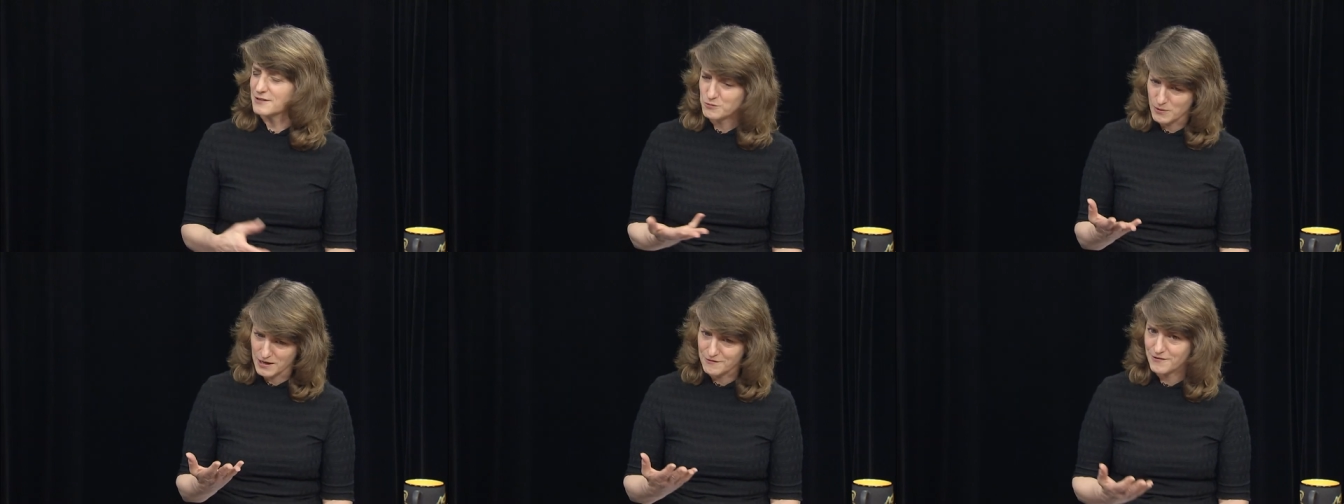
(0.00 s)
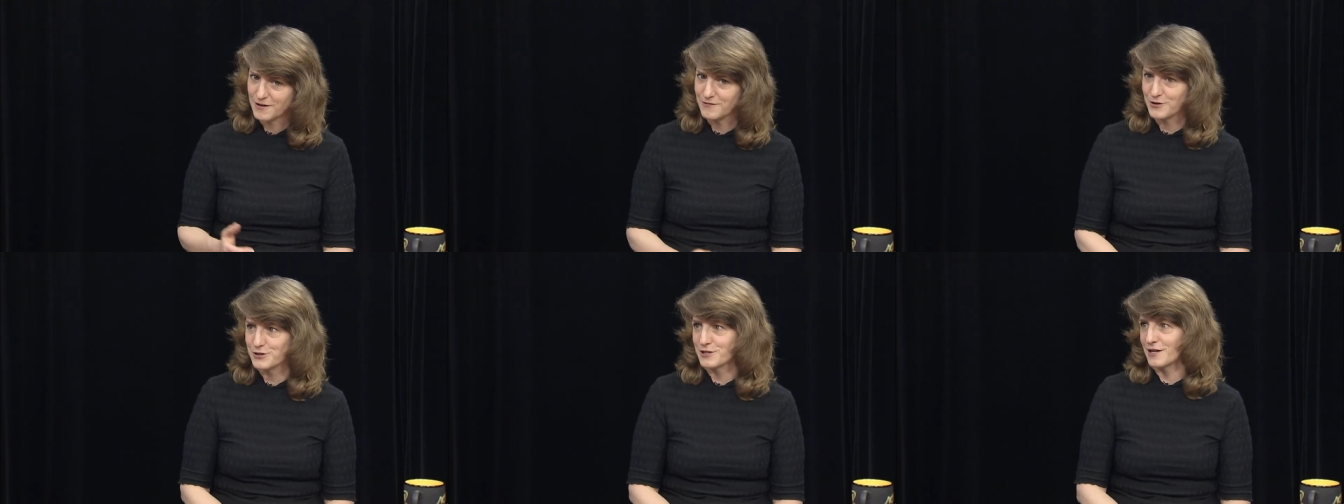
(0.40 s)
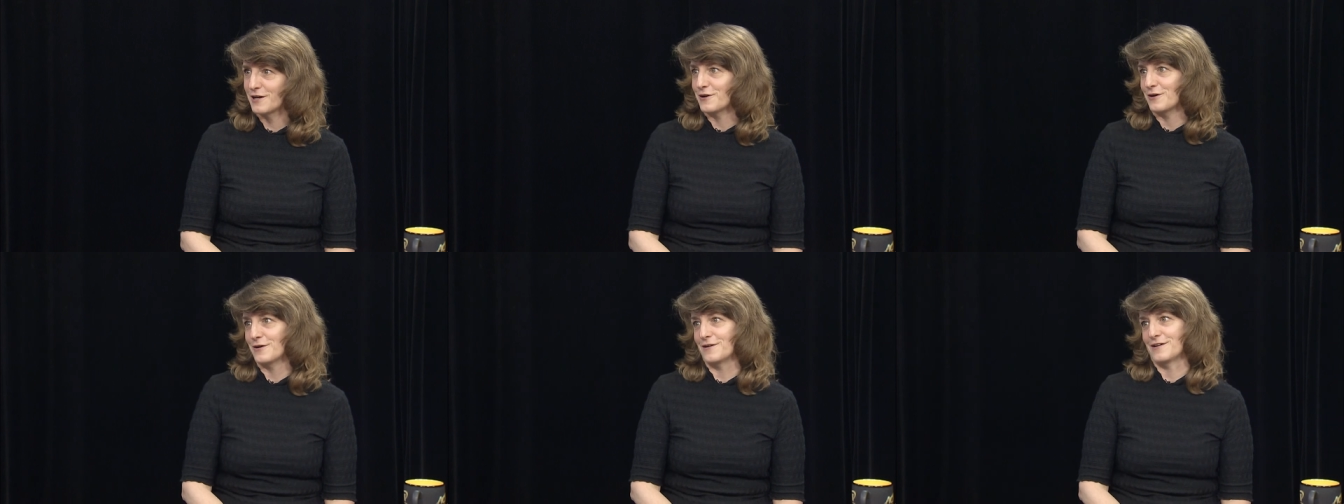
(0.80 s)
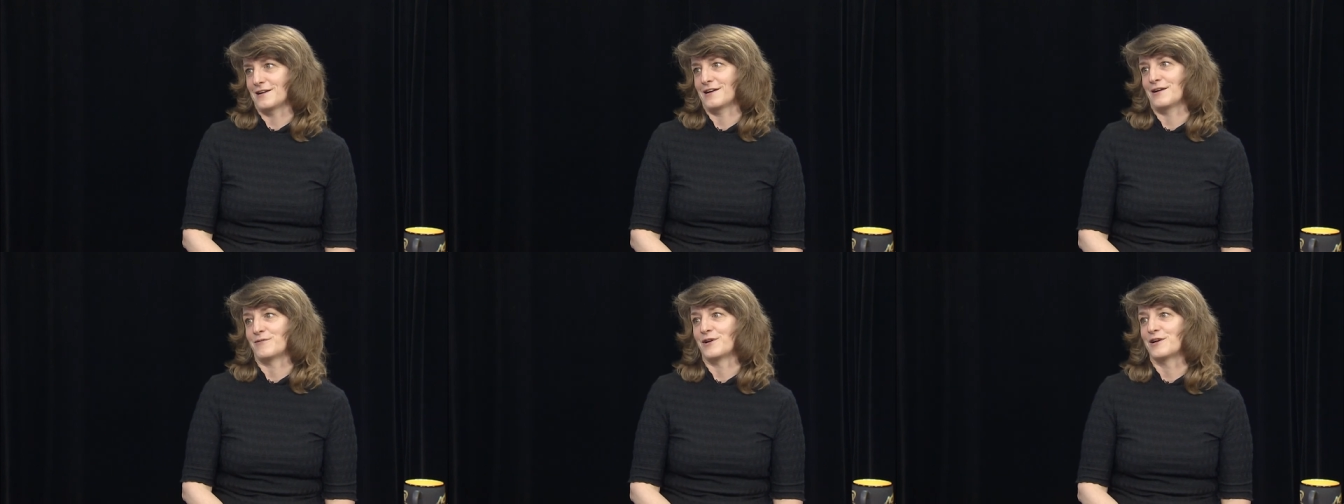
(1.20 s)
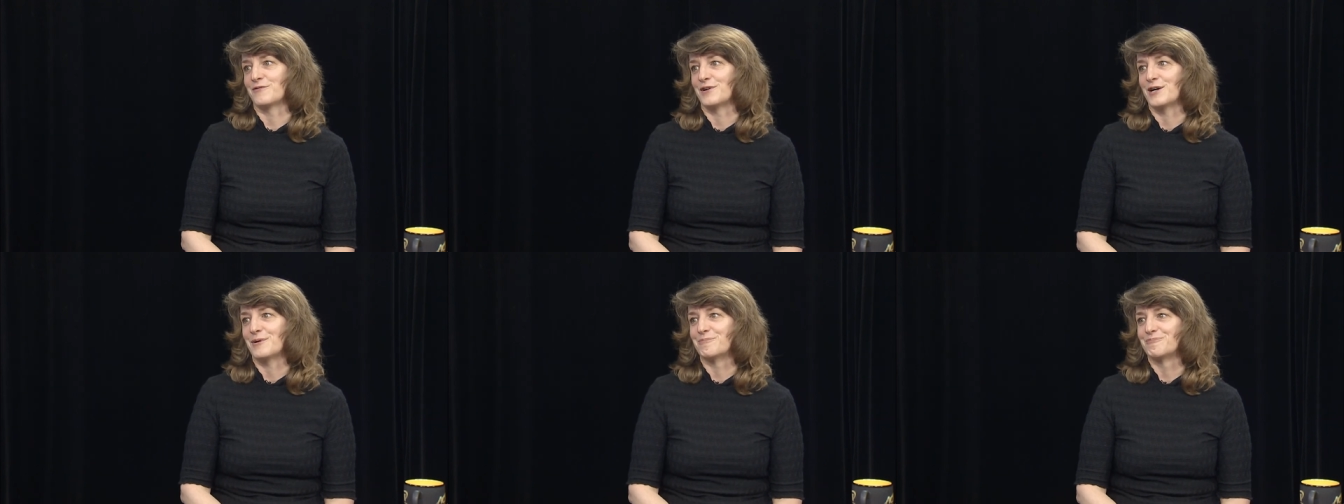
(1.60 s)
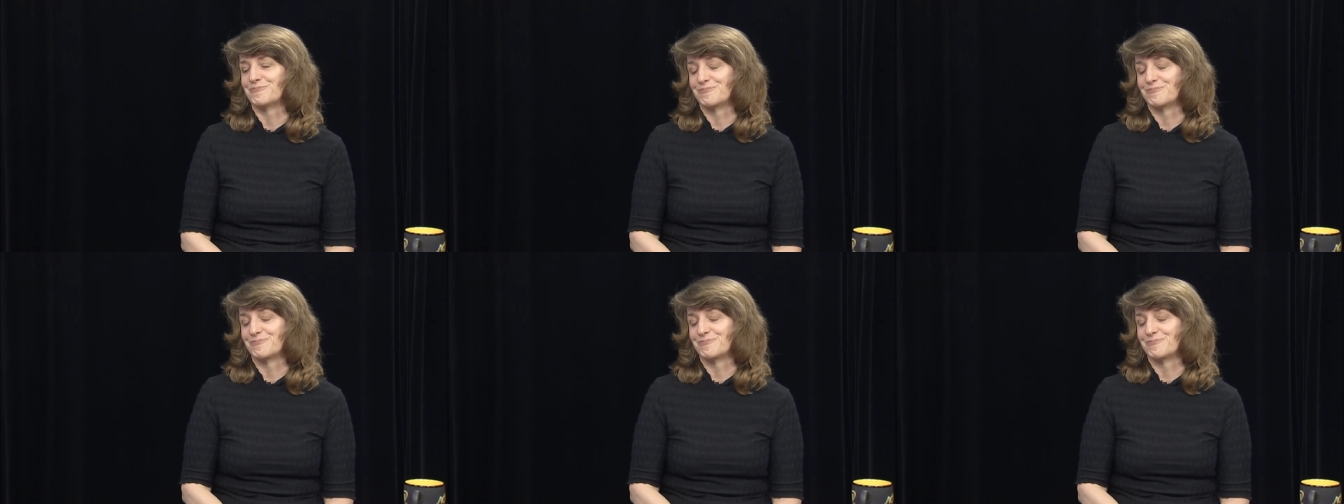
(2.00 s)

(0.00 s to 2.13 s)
25 years later, I haven't given up.